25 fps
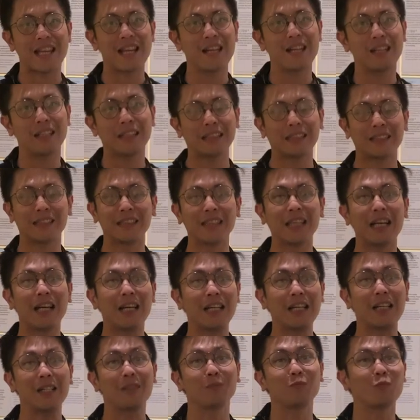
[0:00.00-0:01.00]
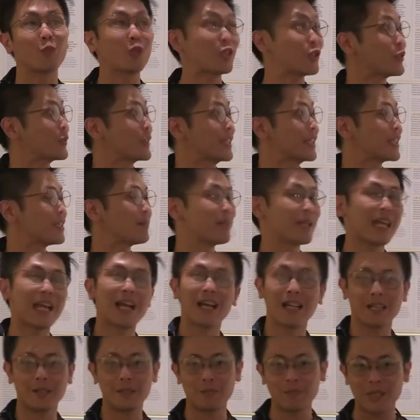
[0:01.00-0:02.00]
Hi. What you see
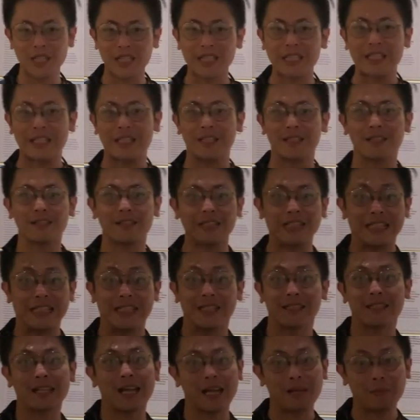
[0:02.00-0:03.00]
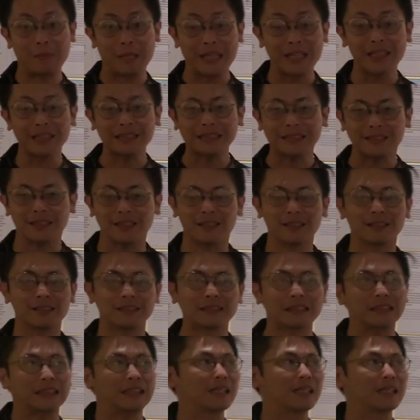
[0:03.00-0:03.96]
behind me here is a timeline, and